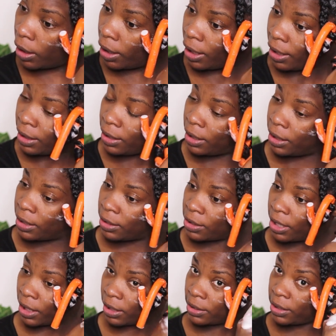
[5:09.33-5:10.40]
it
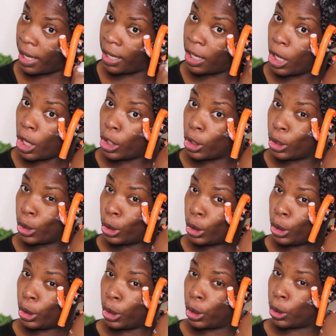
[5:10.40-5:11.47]
is going to take a
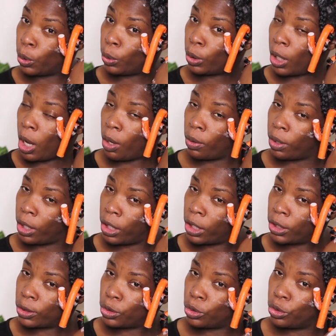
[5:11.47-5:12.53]
little
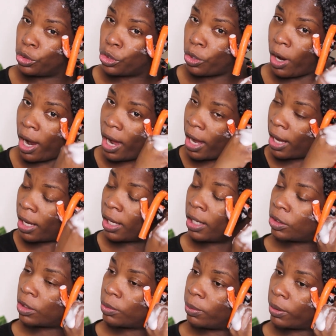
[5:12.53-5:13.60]
longer to dry
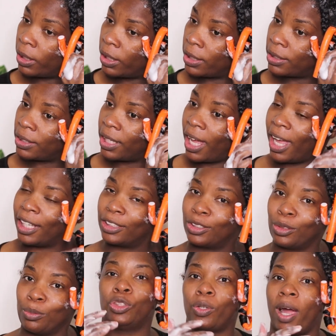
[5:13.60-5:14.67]
just because it has
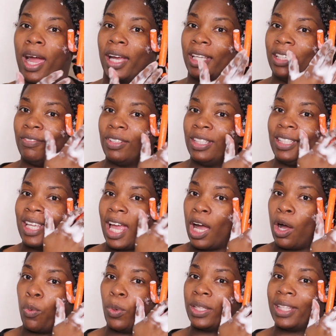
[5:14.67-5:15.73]
to dry even
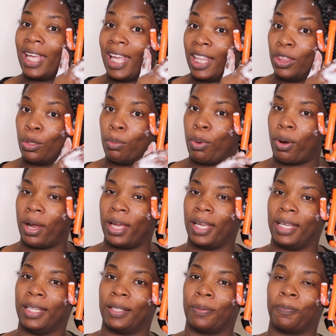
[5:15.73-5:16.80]
down within the
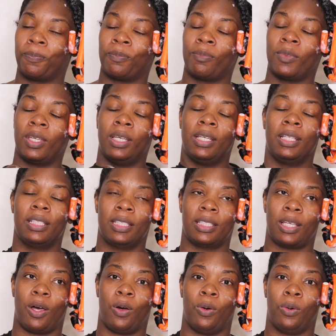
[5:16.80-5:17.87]
braid.
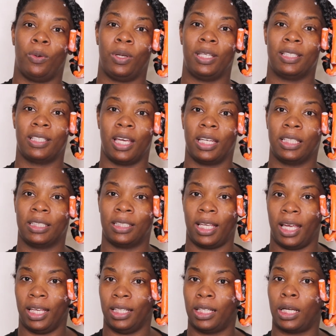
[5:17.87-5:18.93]
So it's going to
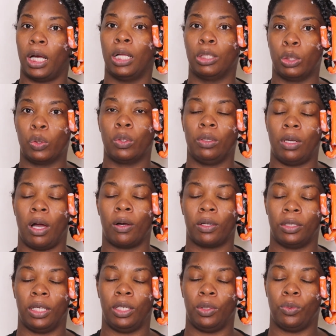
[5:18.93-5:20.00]
take a little
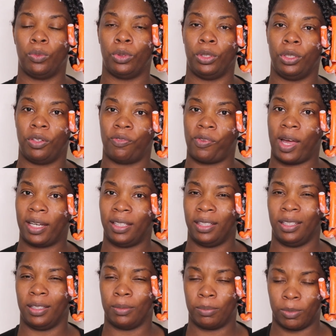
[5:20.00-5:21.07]
longer than it would if I
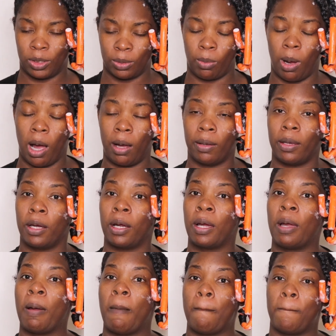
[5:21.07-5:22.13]
did it smaller.
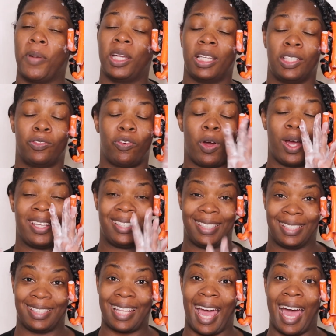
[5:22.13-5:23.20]
But as far as
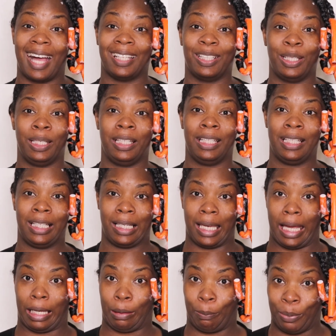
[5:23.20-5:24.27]
styling,
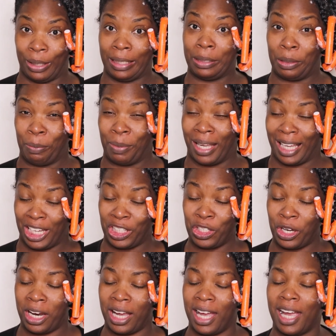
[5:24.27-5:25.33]
like putting them in
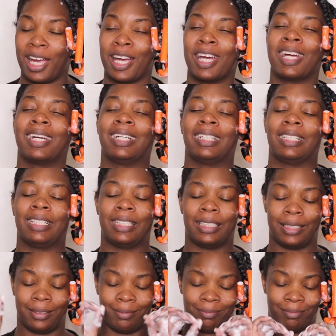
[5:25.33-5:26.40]
your hair,
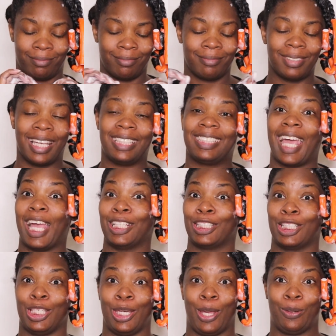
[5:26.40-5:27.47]
it
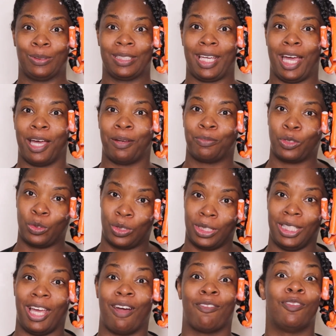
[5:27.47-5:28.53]
takes no time. You
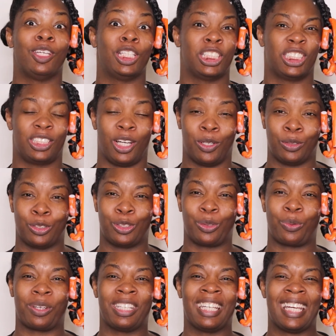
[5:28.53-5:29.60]
see I finished those
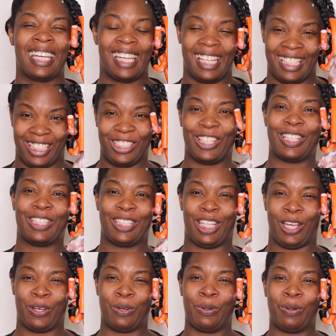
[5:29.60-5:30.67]
3 just
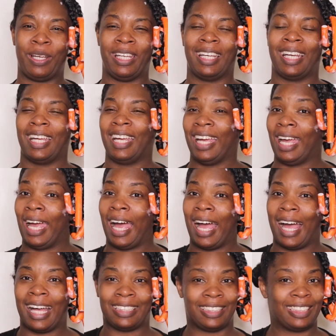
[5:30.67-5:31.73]
that quick.
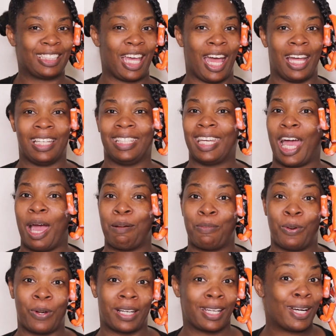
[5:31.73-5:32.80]
I just got 9
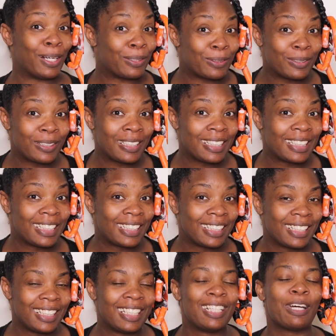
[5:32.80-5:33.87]
more to go.
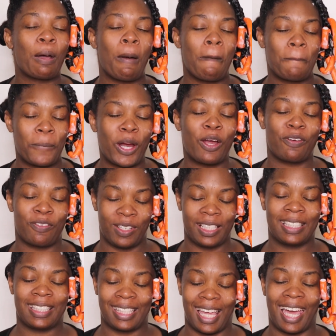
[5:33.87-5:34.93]

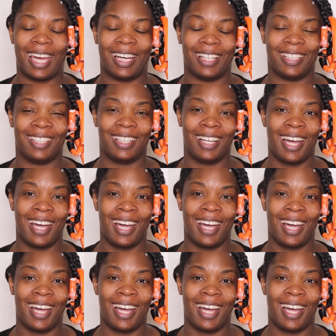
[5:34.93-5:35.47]
Perfect style.